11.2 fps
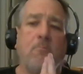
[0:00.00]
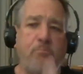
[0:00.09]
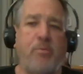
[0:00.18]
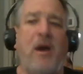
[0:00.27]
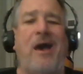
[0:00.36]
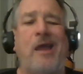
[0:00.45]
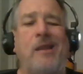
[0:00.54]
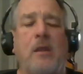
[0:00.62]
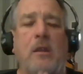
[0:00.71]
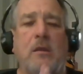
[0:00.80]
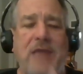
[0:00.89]
But
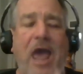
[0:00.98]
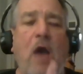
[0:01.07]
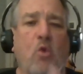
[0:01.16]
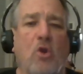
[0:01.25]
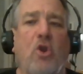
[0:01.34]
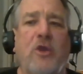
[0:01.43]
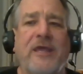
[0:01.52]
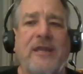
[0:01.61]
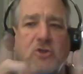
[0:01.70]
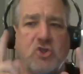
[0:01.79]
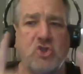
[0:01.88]
now we're looking
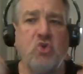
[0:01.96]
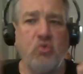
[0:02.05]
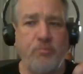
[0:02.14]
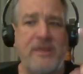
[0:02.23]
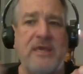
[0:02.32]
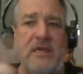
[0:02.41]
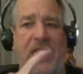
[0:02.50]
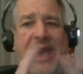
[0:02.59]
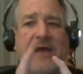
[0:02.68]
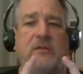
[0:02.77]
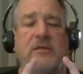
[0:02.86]
at two peak
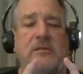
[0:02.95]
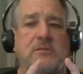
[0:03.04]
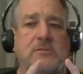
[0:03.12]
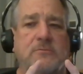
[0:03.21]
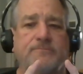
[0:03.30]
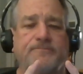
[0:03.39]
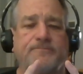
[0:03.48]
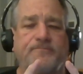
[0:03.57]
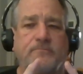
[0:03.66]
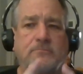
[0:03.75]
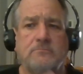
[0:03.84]
athletes.
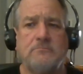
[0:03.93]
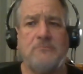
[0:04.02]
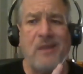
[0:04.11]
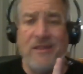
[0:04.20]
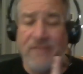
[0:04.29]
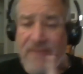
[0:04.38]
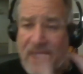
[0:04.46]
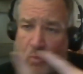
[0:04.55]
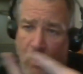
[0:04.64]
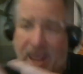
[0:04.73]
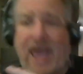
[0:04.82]
And then
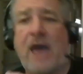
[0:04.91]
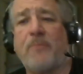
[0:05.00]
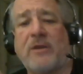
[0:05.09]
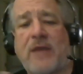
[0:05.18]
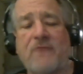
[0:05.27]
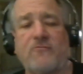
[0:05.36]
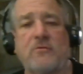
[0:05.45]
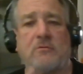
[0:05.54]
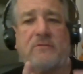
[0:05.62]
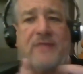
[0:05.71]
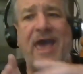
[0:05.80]
what happened
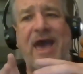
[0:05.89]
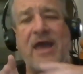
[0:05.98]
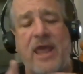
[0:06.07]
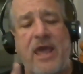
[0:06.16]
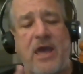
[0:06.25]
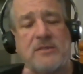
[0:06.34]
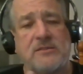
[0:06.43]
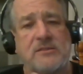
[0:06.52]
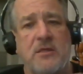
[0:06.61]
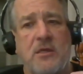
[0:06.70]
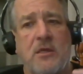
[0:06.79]
after that,
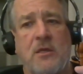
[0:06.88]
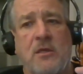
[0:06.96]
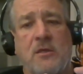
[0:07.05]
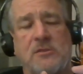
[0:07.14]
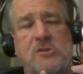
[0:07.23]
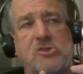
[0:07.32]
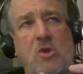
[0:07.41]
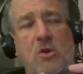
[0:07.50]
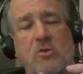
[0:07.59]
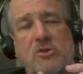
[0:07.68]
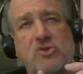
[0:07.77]
as
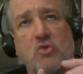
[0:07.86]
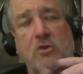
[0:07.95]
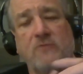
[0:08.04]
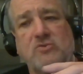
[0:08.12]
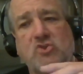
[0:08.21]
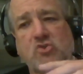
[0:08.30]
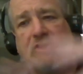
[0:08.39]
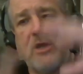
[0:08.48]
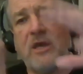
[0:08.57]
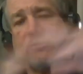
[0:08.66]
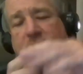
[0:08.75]

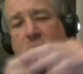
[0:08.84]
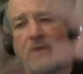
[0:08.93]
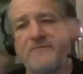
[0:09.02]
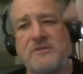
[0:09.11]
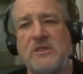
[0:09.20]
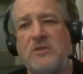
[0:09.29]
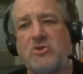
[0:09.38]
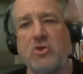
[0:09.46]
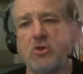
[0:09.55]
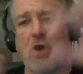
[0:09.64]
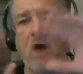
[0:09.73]
UFC
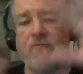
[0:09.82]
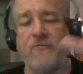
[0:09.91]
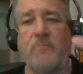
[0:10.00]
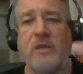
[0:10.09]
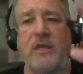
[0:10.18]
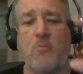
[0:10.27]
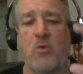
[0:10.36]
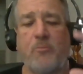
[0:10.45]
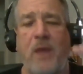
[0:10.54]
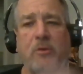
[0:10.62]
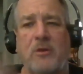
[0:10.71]
took off and became more
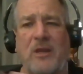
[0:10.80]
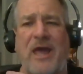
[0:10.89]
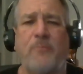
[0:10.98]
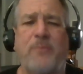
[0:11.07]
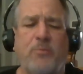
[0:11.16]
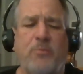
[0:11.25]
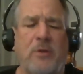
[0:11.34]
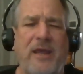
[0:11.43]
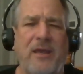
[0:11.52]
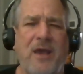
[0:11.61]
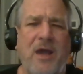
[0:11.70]
popular, and a lot of people were
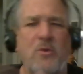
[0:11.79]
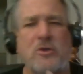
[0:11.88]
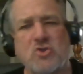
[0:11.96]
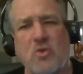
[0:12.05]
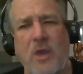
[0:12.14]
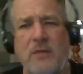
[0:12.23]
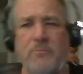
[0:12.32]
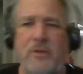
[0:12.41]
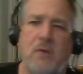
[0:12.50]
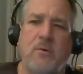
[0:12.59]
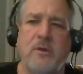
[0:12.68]
like, I want to train,
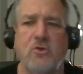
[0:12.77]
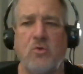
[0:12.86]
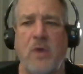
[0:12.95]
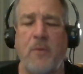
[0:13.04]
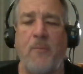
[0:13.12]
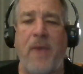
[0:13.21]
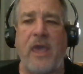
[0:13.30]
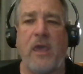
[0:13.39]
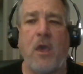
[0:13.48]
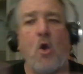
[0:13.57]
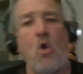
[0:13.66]
but I want to do MMA.
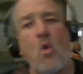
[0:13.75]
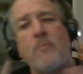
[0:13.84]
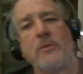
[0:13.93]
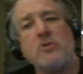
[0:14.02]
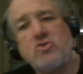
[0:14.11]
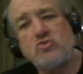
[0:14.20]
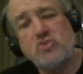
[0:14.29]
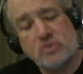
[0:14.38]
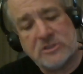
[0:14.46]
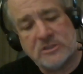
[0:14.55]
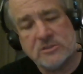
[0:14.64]
Oh, I'm going to do
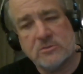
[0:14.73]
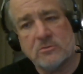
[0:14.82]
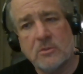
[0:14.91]
jiu-jitsu.